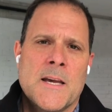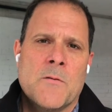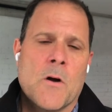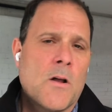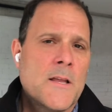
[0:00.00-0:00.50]

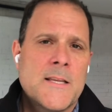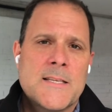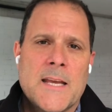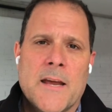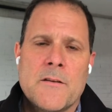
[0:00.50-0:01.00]
we're all in this
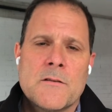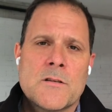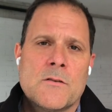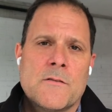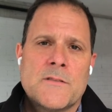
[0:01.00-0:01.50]
together.
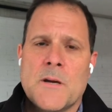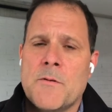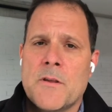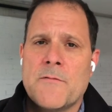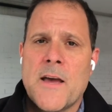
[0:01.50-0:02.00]
So if some
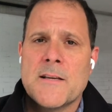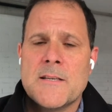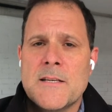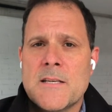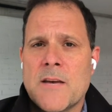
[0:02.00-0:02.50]
of the
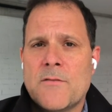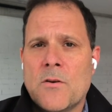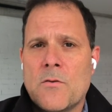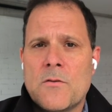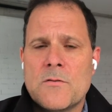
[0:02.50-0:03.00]
vaccines have to
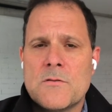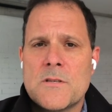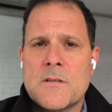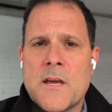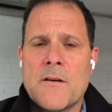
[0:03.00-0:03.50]
go to
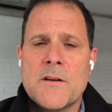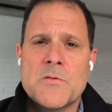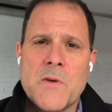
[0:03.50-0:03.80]
those areas,